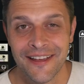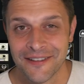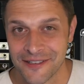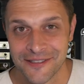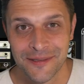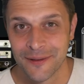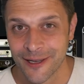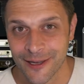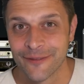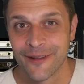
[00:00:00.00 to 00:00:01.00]
And
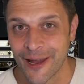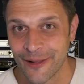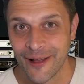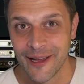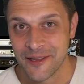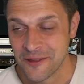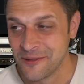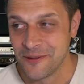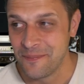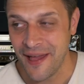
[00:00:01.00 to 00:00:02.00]
speaking of not a lot,
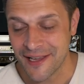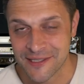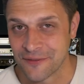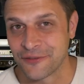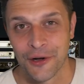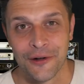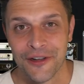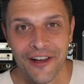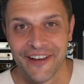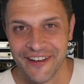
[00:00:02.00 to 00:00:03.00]
the packs have turned
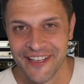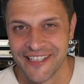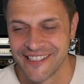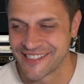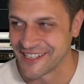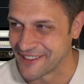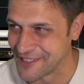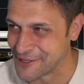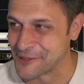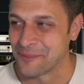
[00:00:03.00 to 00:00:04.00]
on us at
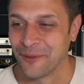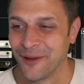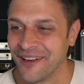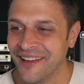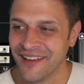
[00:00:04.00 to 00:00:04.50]
this point.